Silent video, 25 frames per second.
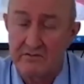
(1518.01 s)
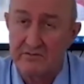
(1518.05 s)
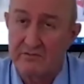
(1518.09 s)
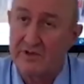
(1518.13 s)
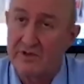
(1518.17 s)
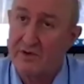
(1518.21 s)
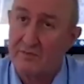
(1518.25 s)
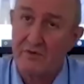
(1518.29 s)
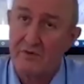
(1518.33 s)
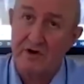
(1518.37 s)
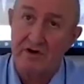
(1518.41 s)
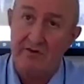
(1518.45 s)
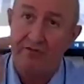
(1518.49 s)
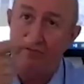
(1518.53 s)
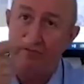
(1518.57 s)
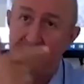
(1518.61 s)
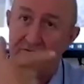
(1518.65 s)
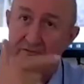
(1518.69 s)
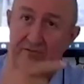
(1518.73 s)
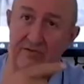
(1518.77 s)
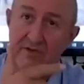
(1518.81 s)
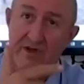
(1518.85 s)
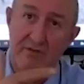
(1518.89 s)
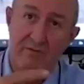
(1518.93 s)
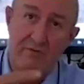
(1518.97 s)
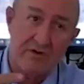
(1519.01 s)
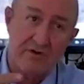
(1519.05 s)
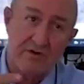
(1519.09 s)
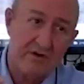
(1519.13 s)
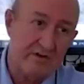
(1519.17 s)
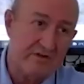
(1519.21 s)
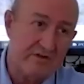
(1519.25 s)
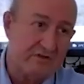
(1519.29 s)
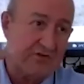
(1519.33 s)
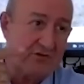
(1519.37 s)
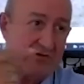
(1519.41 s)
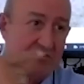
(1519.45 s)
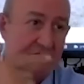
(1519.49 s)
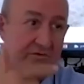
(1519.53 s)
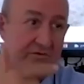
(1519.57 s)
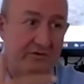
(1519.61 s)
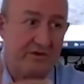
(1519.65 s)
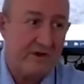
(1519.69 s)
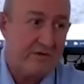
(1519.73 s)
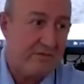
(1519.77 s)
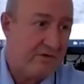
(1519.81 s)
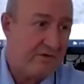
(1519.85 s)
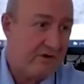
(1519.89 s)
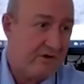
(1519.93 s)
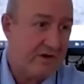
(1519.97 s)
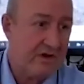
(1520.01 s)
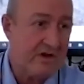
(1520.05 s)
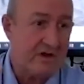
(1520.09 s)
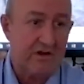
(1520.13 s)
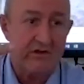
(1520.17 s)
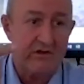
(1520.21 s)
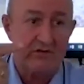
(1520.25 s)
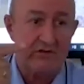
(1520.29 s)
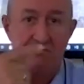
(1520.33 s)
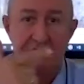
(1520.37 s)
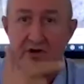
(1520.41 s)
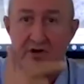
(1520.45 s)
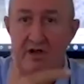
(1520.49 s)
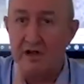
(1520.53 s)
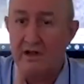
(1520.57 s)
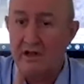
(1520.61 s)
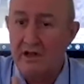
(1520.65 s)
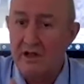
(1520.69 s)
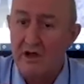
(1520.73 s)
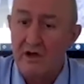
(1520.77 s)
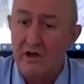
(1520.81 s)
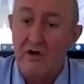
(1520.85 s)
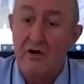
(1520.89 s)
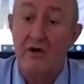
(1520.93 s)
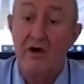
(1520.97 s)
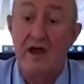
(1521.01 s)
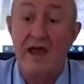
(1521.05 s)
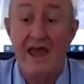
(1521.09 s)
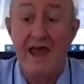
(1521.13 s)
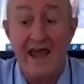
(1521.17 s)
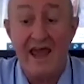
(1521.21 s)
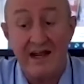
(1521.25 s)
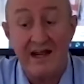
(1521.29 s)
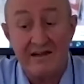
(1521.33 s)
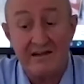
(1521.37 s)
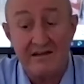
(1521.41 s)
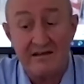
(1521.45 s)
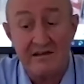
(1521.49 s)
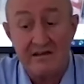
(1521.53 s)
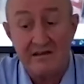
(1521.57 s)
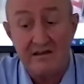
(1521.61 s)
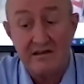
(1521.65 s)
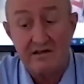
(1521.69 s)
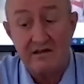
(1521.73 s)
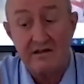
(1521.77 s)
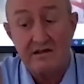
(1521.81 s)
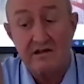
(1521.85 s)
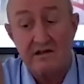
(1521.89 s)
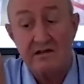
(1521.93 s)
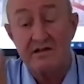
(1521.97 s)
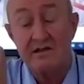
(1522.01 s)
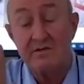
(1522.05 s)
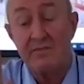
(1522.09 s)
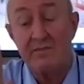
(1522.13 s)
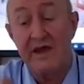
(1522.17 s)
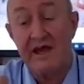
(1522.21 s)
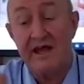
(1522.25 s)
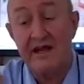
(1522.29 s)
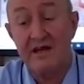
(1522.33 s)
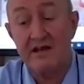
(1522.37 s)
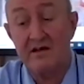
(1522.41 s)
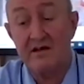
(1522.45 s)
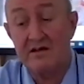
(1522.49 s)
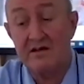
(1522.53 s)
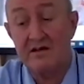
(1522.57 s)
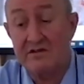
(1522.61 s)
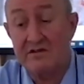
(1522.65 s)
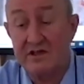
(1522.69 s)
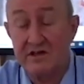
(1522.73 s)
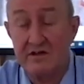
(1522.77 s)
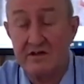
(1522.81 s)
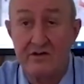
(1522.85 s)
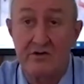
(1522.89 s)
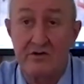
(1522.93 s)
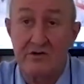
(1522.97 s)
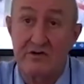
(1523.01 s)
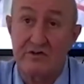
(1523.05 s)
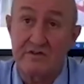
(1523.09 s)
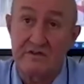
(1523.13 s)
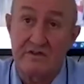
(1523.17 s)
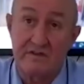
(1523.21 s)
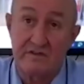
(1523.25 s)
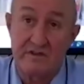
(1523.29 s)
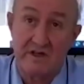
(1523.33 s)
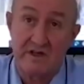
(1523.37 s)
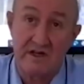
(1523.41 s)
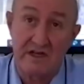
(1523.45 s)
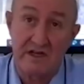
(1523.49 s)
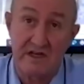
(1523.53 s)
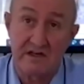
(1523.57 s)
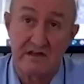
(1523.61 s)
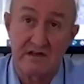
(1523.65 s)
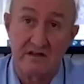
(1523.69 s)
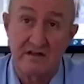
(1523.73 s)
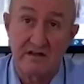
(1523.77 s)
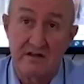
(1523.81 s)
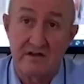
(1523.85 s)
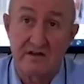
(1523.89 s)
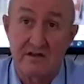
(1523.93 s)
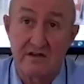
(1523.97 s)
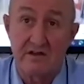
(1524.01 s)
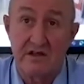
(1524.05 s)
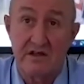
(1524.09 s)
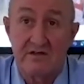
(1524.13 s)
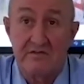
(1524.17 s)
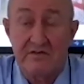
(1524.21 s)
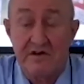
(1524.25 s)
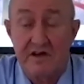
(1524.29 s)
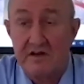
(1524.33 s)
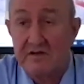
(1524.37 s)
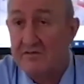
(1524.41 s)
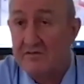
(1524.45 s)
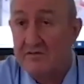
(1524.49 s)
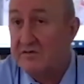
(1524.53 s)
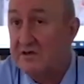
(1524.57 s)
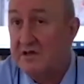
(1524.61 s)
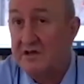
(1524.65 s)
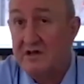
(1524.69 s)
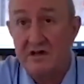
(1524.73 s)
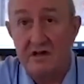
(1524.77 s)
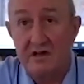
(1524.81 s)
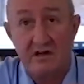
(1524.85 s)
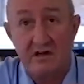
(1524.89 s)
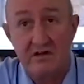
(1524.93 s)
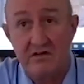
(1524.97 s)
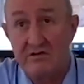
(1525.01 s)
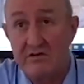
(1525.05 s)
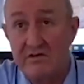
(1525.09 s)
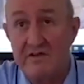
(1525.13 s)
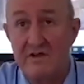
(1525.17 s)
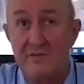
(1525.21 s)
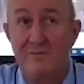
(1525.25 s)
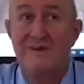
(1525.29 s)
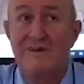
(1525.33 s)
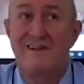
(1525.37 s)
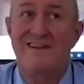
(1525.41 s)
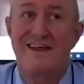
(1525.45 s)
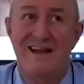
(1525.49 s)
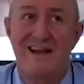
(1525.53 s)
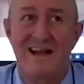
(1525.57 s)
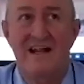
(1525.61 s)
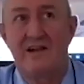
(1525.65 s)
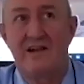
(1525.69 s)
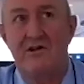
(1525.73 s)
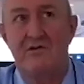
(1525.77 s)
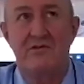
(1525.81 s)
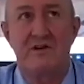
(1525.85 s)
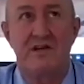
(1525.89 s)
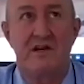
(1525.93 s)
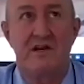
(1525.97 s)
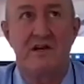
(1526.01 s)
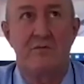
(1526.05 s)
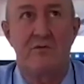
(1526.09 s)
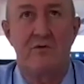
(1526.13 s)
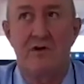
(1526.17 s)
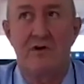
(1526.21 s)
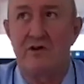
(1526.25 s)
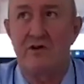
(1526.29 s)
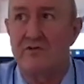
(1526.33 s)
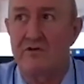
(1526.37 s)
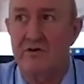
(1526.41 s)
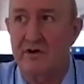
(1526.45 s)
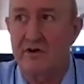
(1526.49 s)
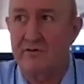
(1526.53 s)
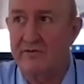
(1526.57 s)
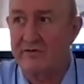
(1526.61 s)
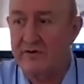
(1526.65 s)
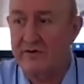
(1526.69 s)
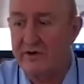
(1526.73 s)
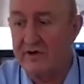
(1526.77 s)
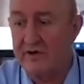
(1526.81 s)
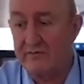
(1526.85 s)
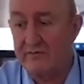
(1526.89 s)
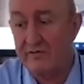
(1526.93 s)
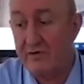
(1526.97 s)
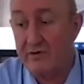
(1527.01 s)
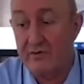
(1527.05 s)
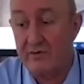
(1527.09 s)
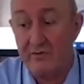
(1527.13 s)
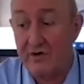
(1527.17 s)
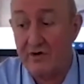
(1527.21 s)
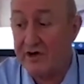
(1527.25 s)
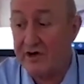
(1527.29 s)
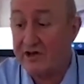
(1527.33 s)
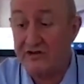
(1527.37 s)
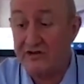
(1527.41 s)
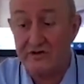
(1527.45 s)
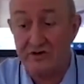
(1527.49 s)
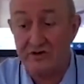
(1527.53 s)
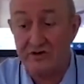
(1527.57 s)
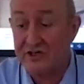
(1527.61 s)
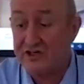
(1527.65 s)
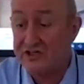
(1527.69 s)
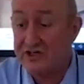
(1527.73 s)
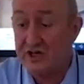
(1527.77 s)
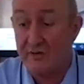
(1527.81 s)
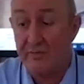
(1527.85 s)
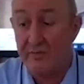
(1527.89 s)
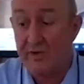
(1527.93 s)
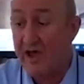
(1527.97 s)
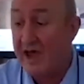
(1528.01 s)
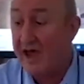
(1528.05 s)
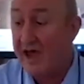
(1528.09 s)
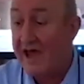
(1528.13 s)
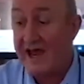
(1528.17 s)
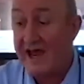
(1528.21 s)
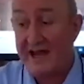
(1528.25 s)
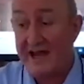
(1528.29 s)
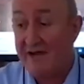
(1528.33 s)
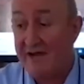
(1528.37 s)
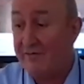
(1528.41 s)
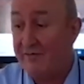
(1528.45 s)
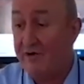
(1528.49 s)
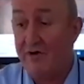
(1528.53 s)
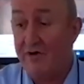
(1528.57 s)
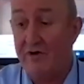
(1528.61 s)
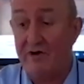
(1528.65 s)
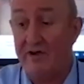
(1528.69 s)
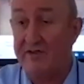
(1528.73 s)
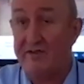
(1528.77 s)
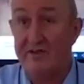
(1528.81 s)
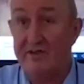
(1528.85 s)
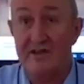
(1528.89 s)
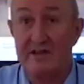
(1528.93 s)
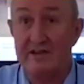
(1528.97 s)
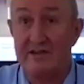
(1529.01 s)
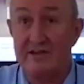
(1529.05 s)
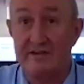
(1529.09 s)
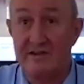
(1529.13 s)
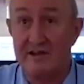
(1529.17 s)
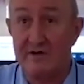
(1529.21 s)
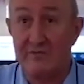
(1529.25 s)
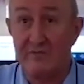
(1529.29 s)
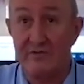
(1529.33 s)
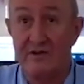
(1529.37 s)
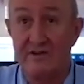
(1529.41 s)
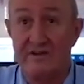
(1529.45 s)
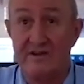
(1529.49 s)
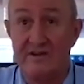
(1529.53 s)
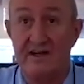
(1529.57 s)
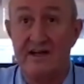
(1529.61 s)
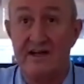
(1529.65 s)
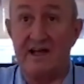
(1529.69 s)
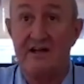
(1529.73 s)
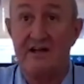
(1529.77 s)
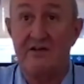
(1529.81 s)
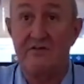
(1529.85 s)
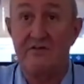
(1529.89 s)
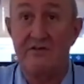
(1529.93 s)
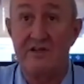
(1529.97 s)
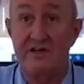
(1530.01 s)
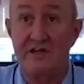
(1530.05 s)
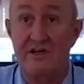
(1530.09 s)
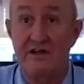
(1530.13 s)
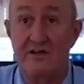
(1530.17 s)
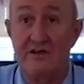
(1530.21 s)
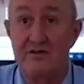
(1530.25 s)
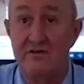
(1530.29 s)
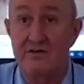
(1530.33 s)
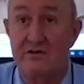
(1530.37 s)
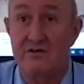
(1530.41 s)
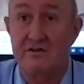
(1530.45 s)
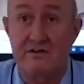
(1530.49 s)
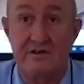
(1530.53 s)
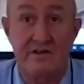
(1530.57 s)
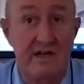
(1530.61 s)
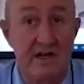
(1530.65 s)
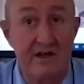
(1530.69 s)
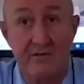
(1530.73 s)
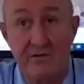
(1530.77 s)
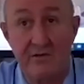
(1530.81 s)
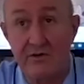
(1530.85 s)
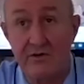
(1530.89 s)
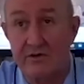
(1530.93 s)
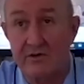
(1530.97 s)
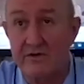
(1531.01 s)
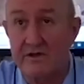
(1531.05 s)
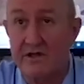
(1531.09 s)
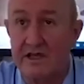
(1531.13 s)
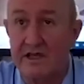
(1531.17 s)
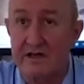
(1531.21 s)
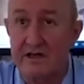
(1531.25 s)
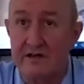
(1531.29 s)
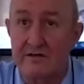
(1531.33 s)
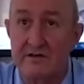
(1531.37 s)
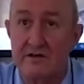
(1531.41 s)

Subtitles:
They want a screw, they want a drill, and depending on the accuracy they need. If I don't need an accuracy, but then I don't need a monitoring. For a monitoring job, I never heard that someone said I don't need accuracy. I never heard that.